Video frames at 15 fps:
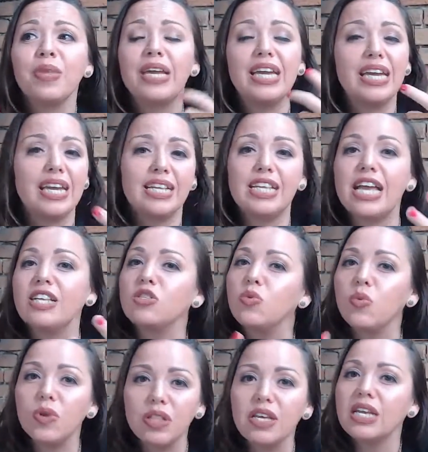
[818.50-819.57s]
It's
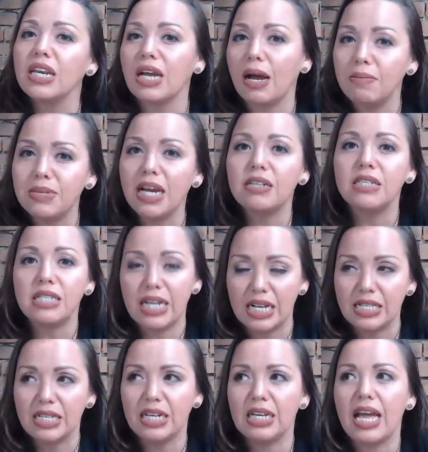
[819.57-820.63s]
really going to come down to
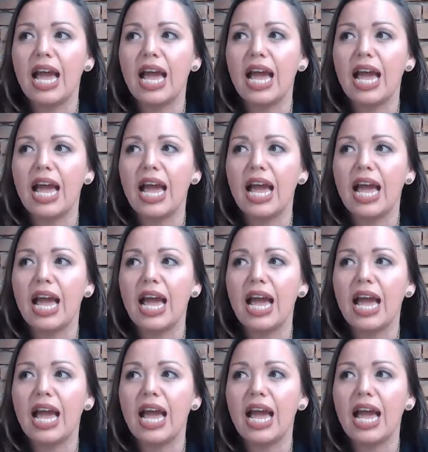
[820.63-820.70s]
testing